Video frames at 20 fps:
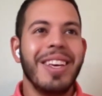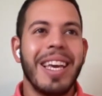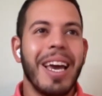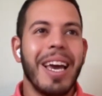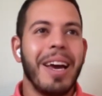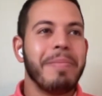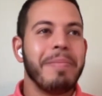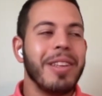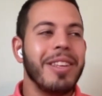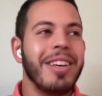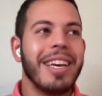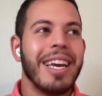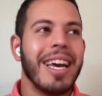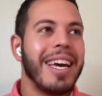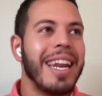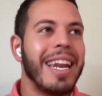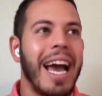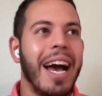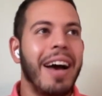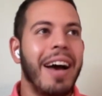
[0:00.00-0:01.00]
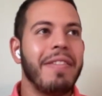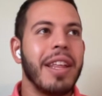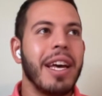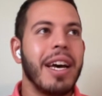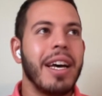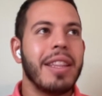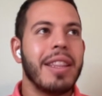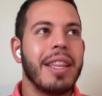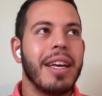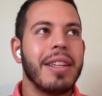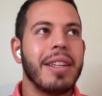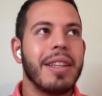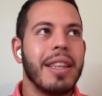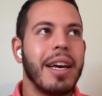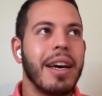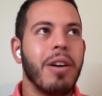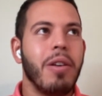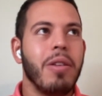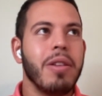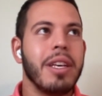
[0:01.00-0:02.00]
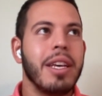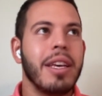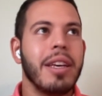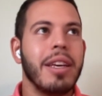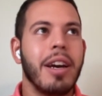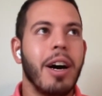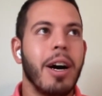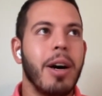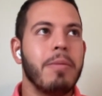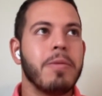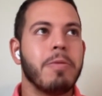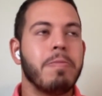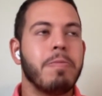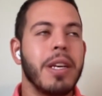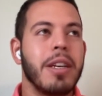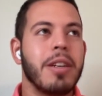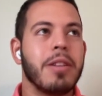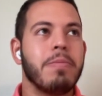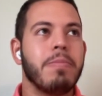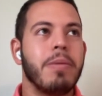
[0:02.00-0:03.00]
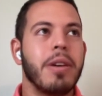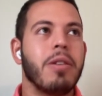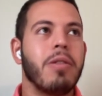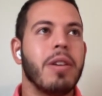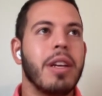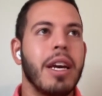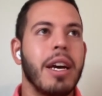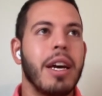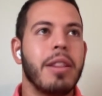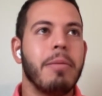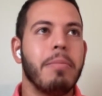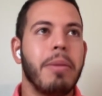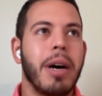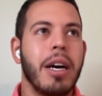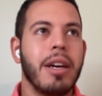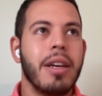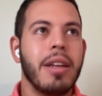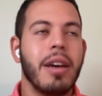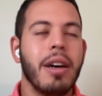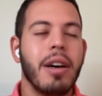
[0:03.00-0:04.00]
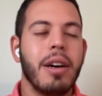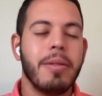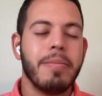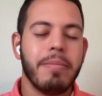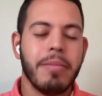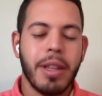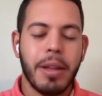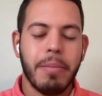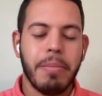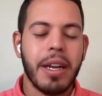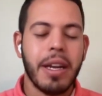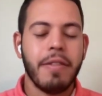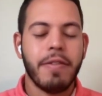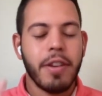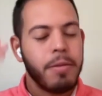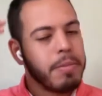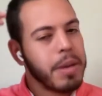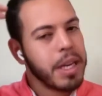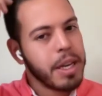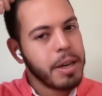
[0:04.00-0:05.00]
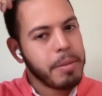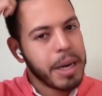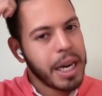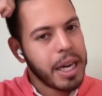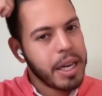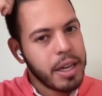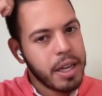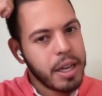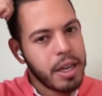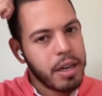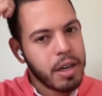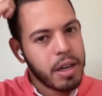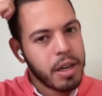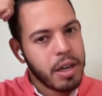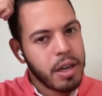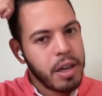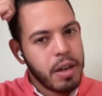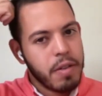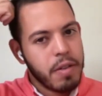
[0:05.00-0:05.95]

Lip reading: can't have that. That only comes because Bitcoin had the benefit of being a pioneer,